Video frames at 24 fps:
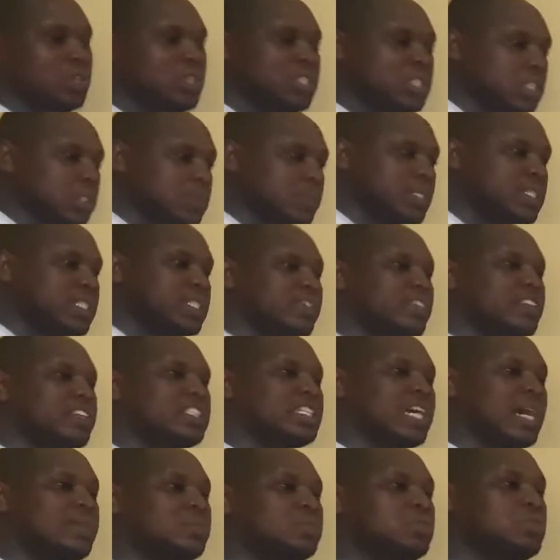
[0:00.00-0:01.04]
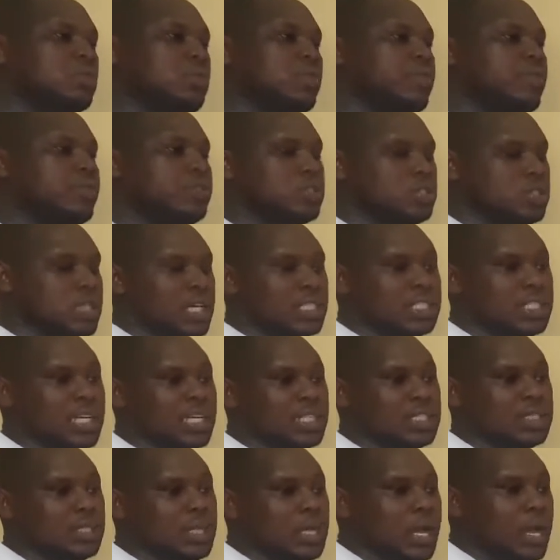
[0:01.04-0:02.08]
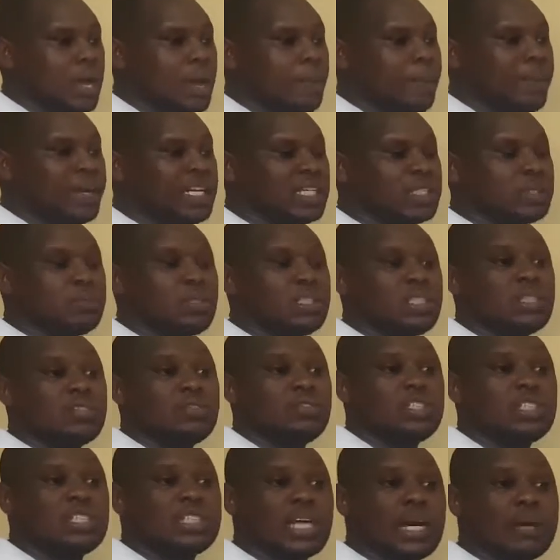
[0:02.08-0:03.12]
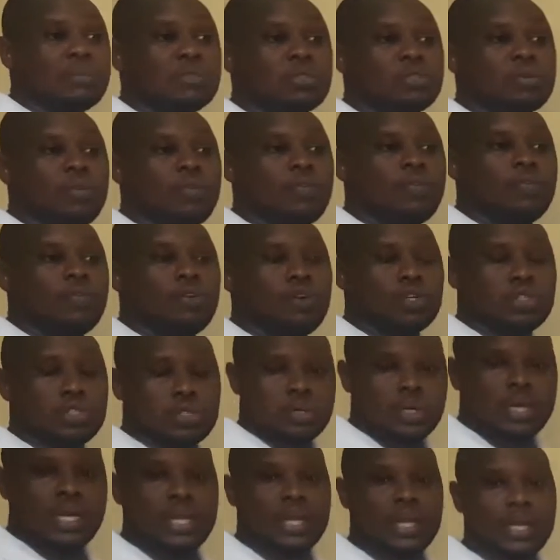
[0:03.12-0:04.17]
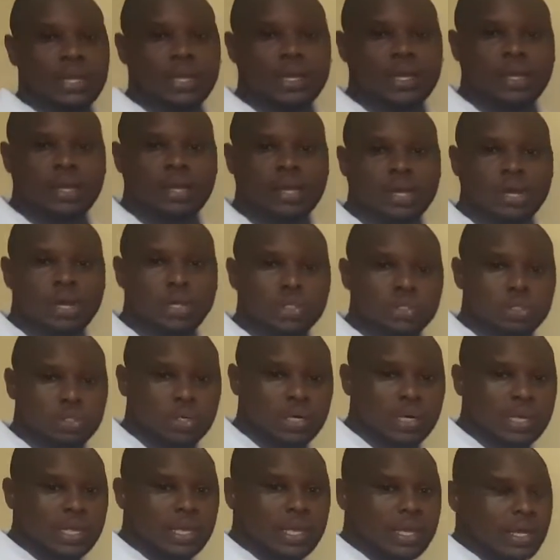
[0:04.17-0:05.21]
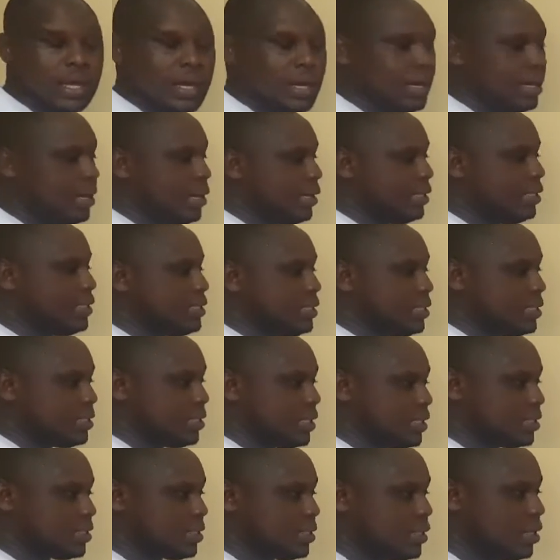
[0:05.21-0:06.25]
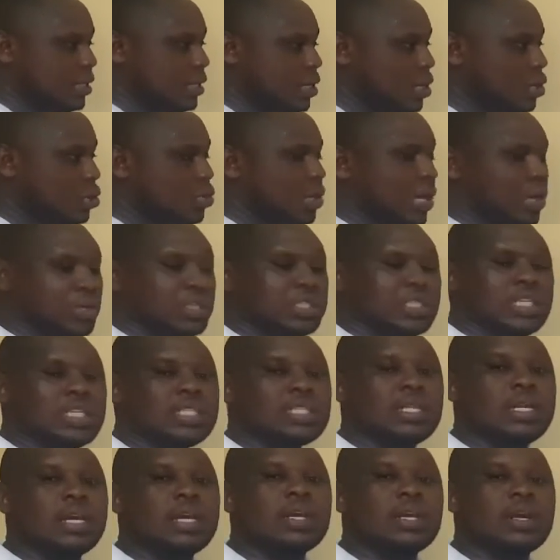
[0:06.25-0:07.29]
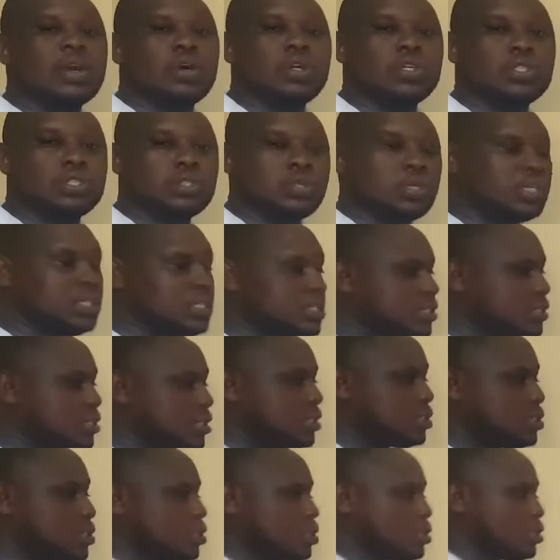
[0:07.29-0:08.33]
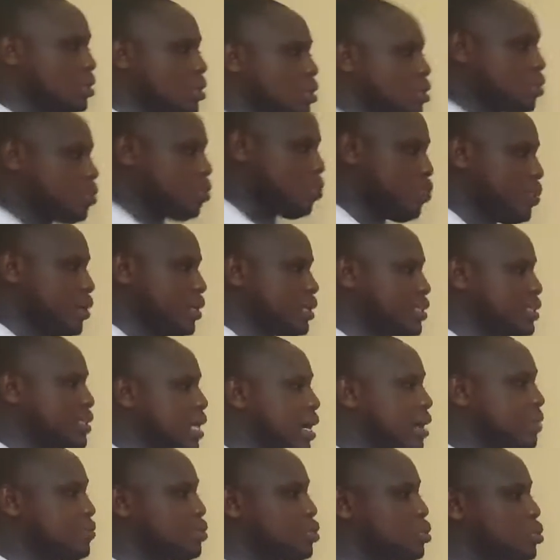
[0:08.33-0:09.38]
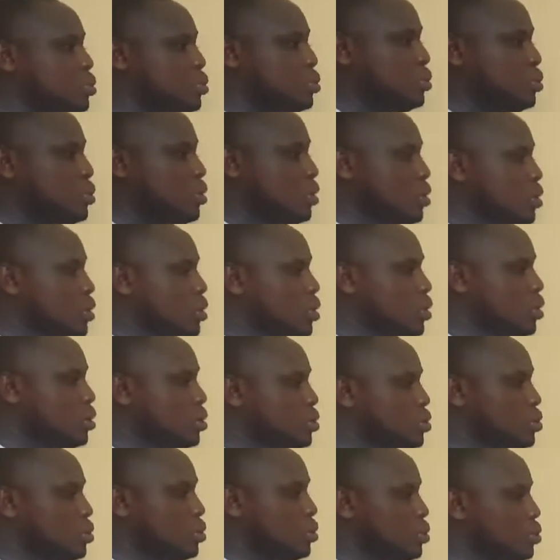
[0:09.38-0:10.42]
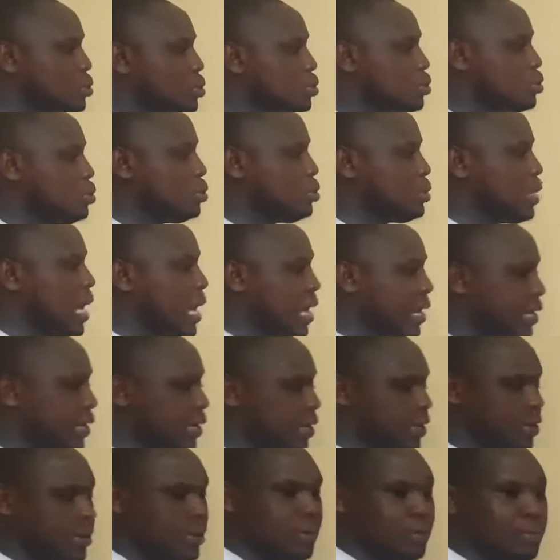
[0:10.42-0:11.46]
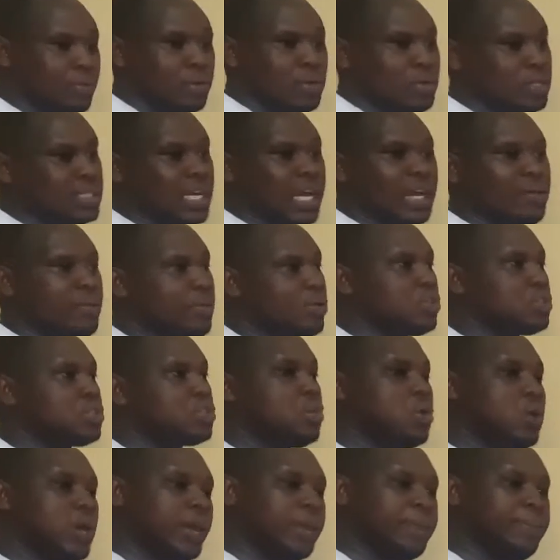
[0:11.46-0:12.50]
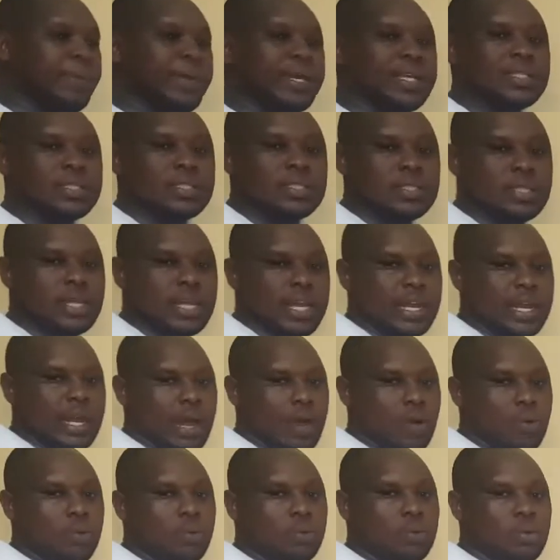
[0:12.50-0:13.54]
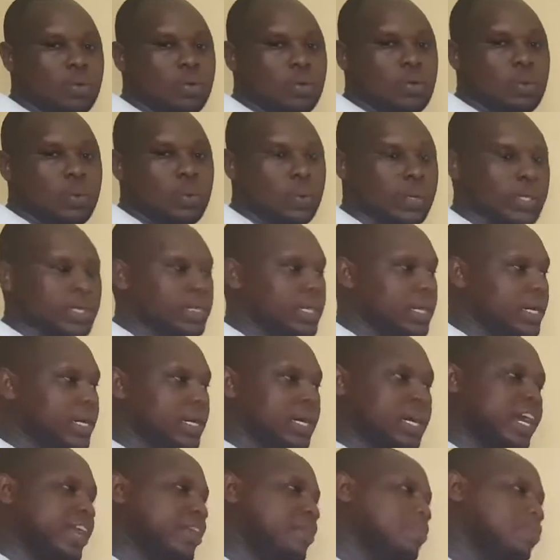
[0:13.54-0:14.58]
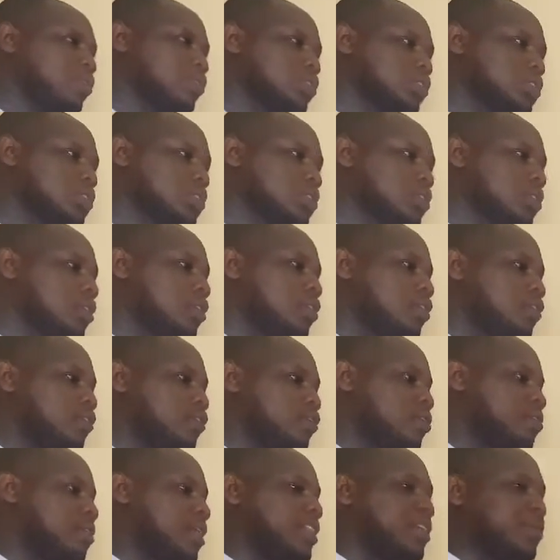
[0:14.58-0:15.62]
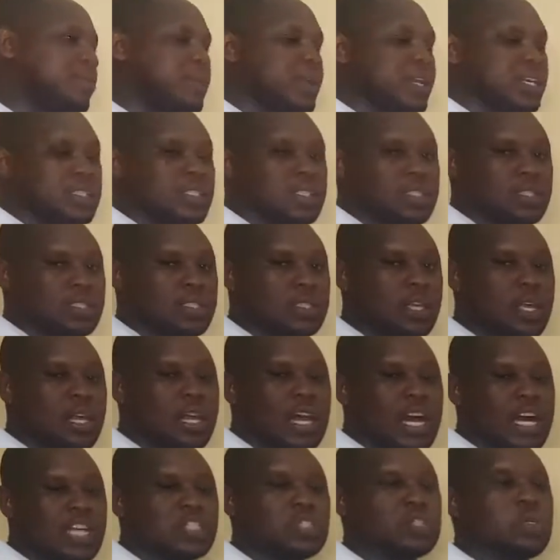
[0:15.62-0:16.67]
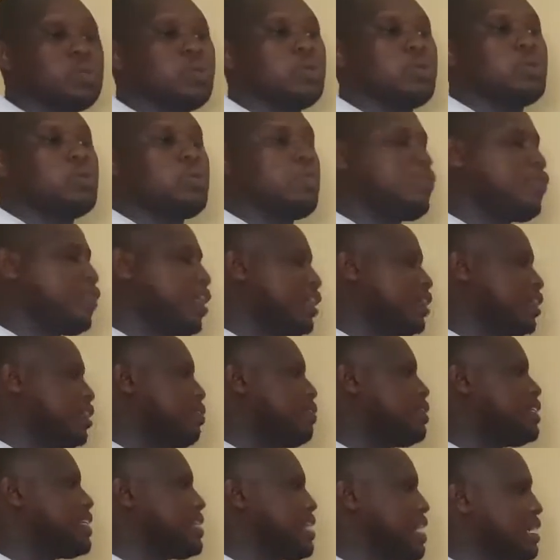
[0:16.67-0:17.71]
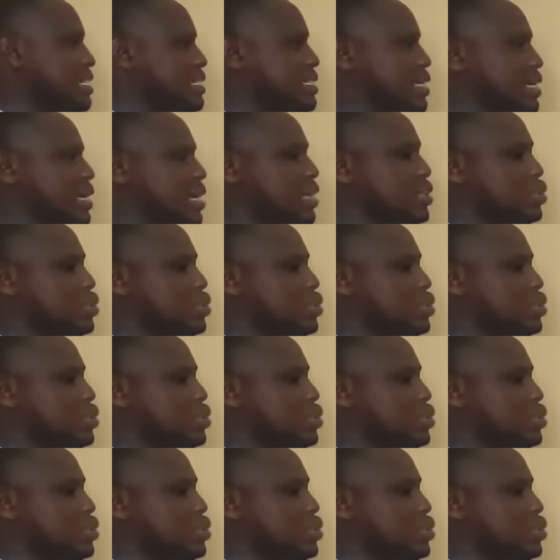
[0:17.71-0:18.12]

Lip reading: Not expensive in terms of structures, but expensive in terms of controlling diseases. You cannot easily control diseases when it comes to herding, because animals go and mix now with animals from other places. And so you find them interacting.